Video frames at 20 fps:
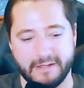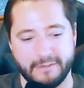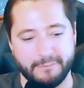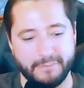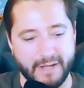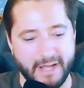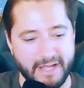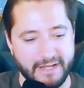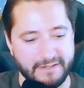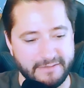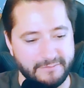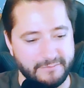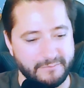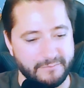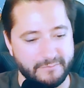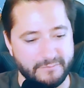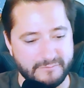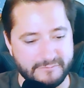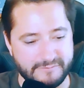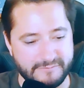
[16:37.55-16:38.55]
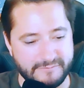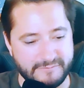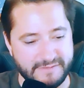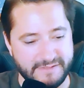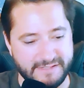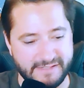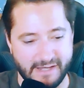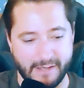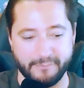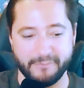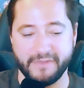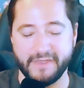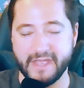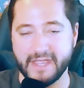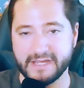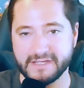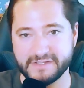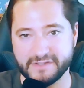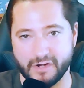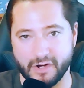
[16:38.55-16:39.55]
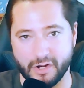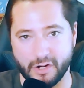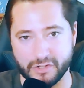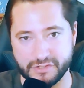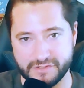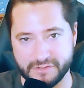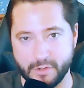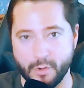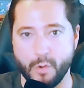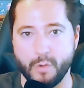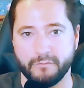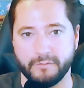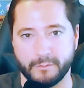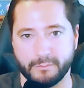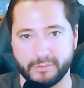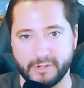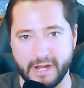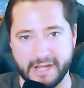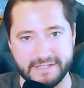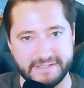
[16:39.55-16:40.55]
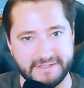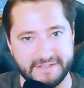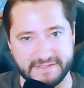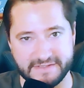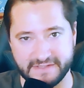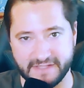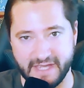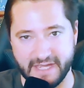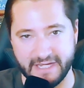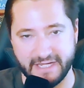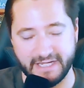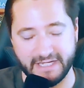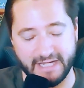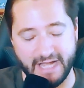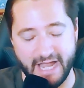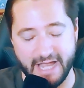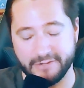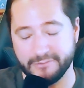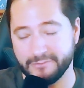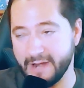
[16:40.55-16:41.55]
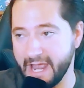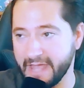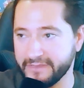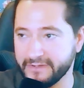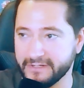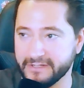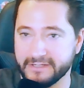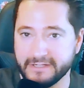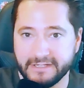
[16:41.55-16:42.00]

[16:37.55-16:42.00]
But some things are so overpriced, it's like I'd rather,